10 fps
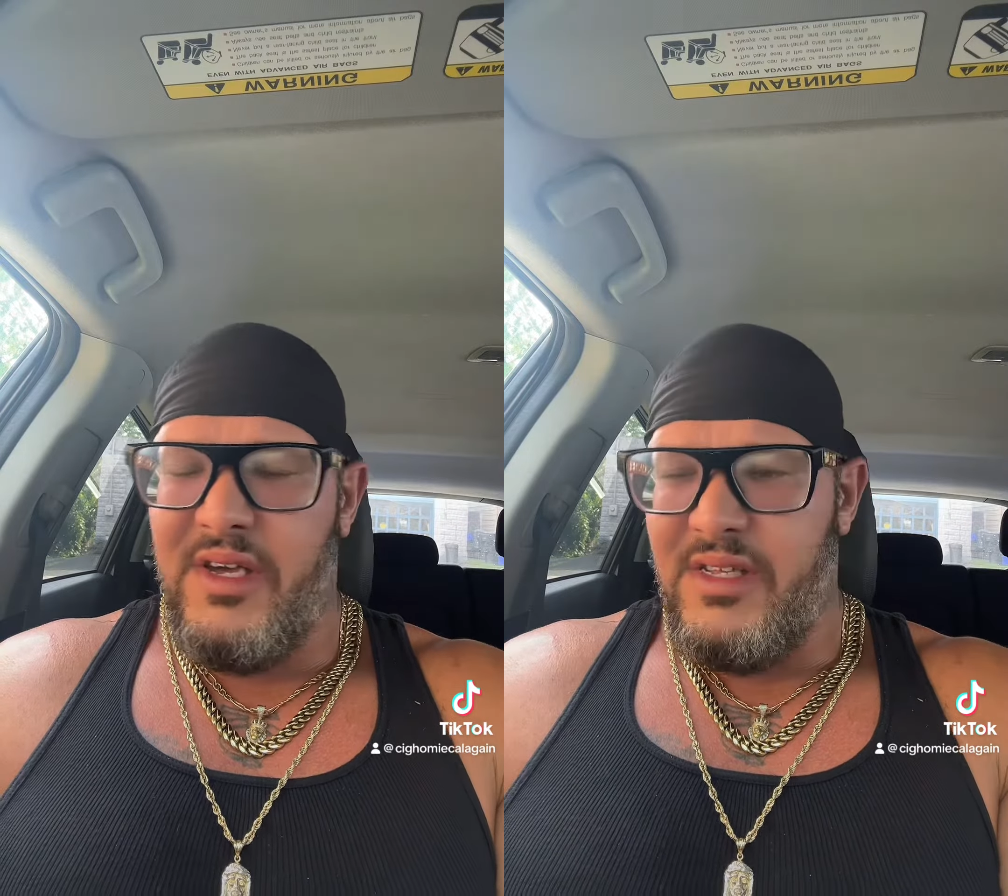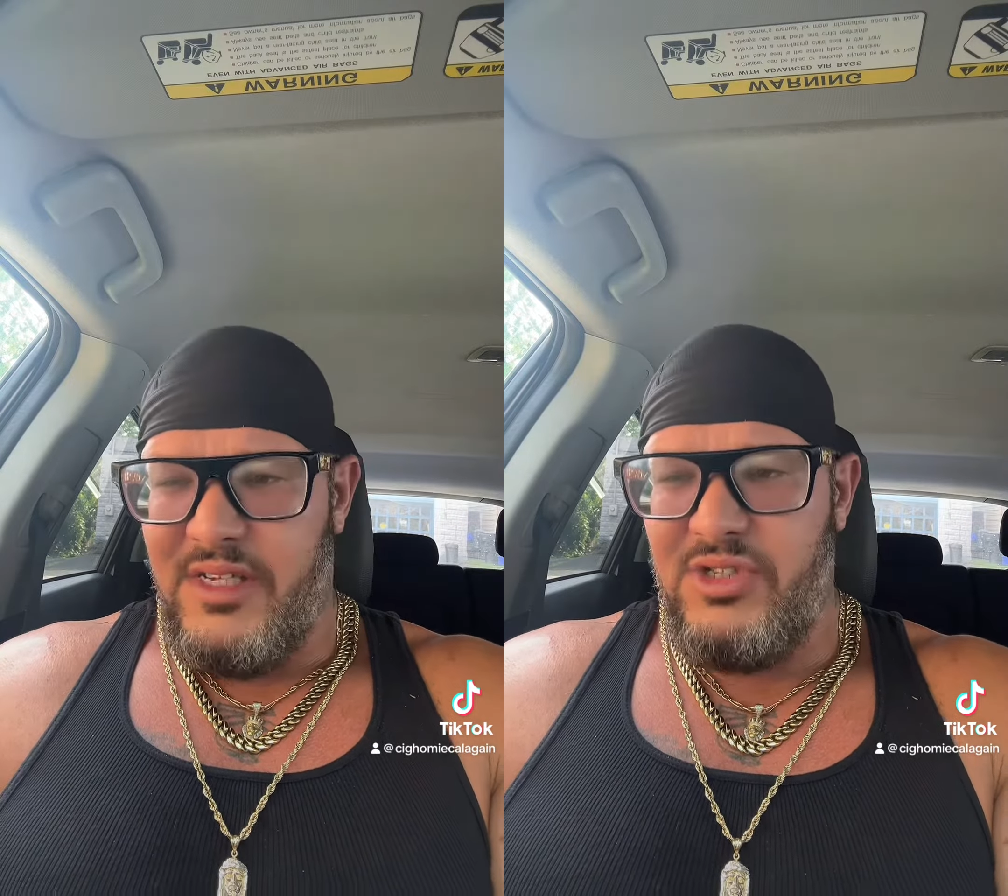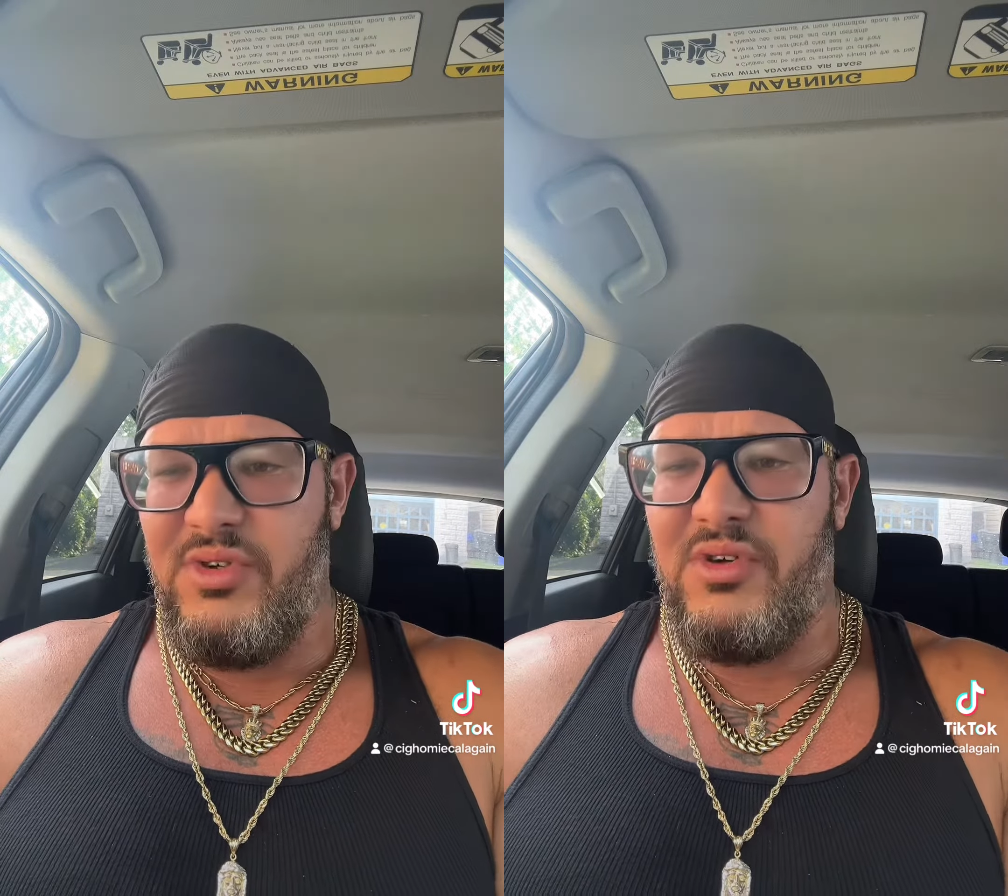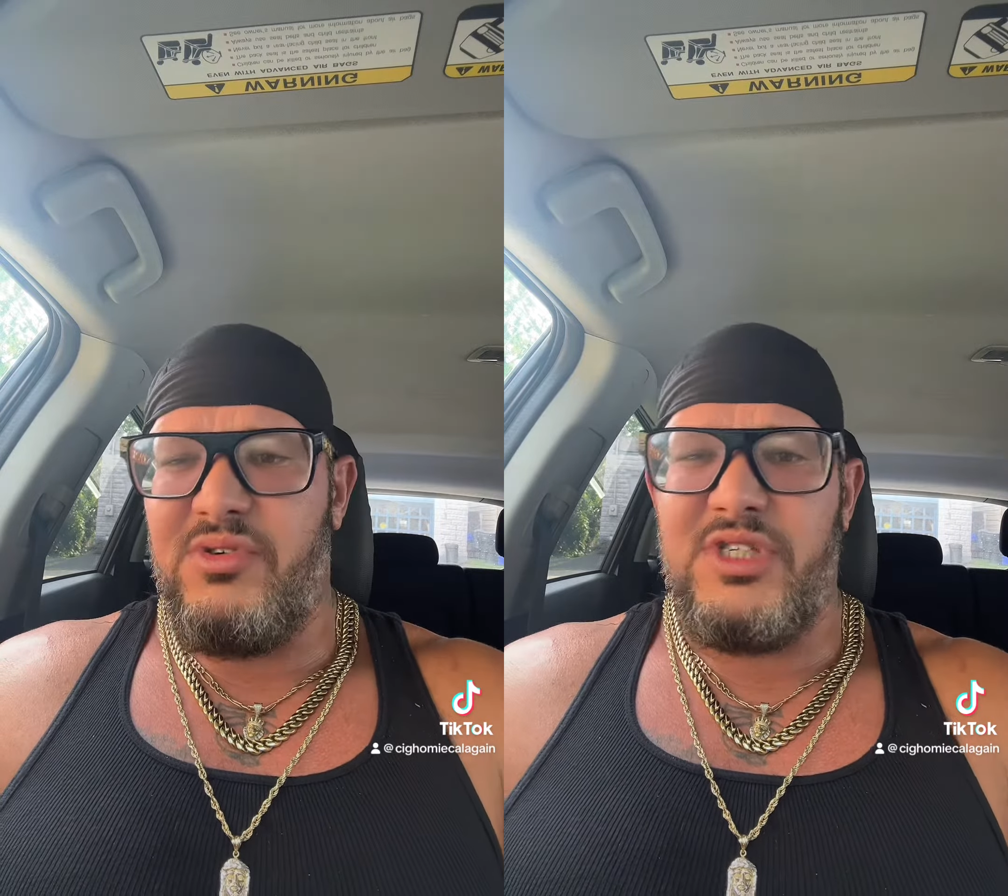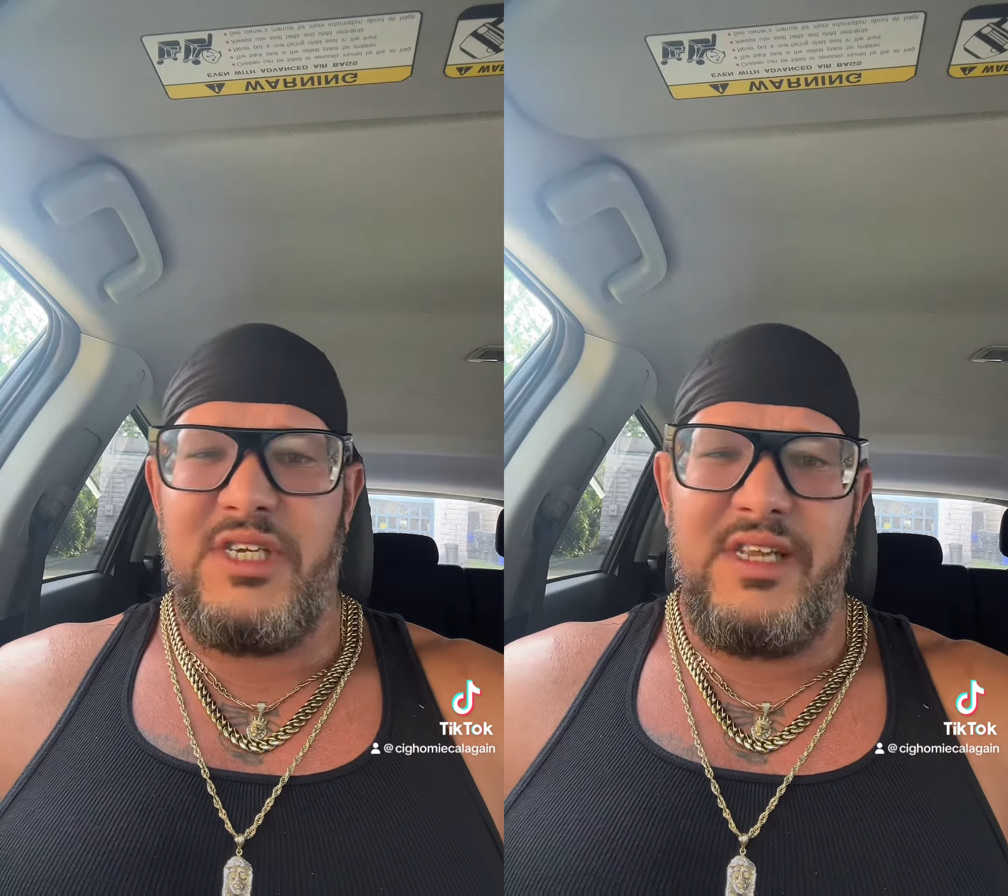that you know you
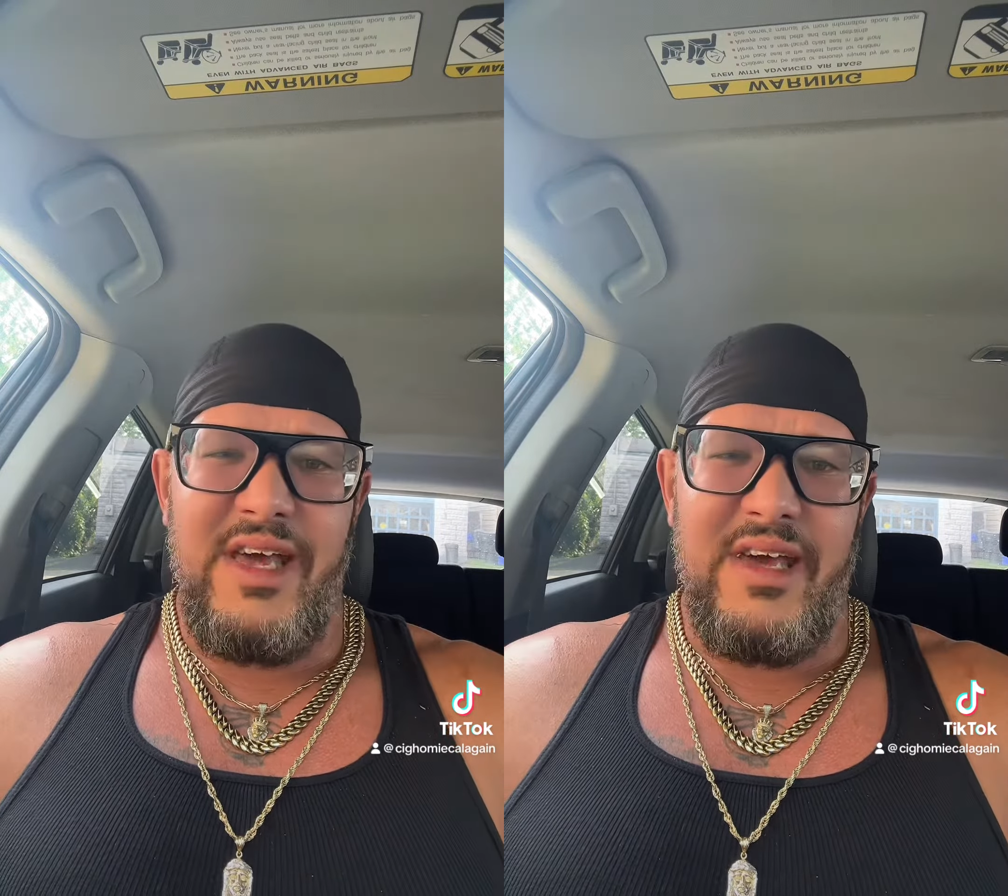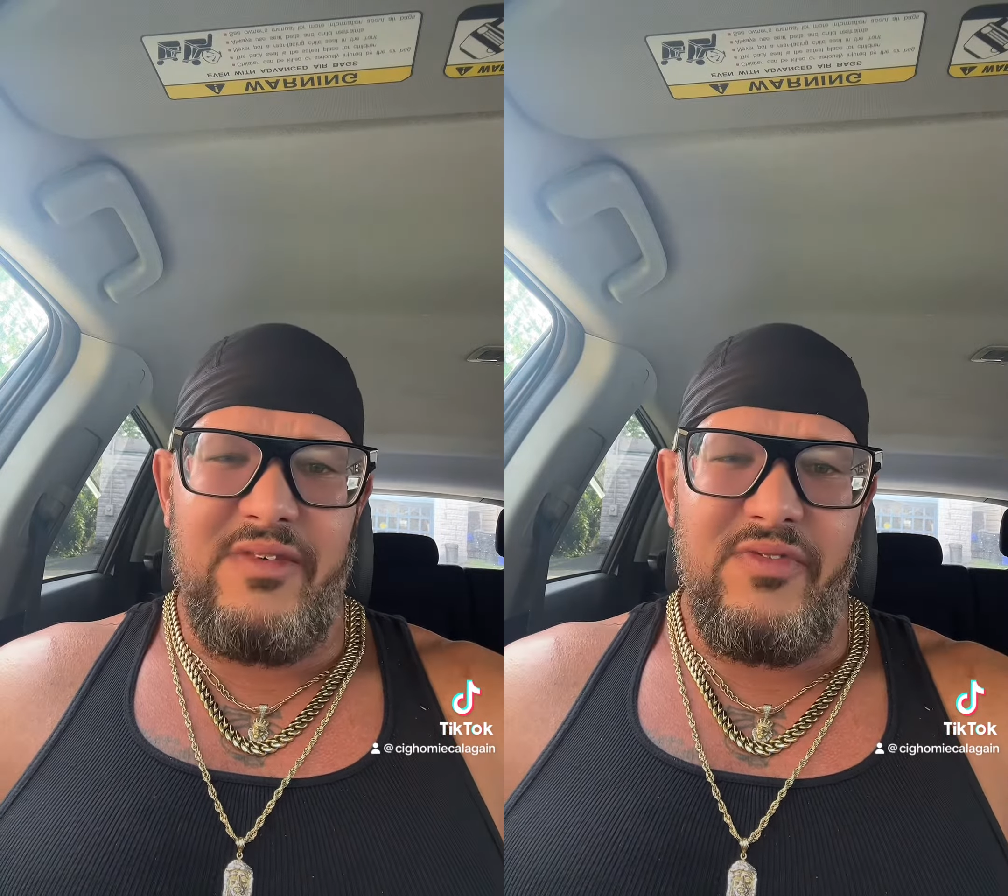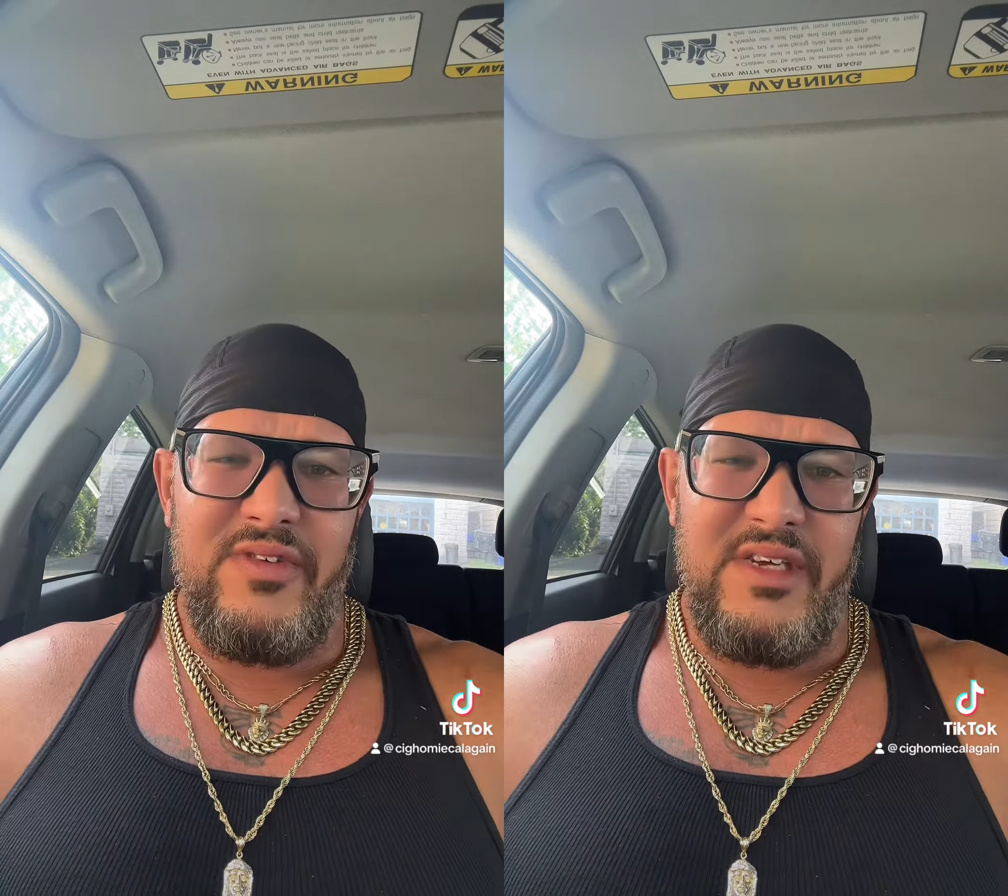shouldn't have.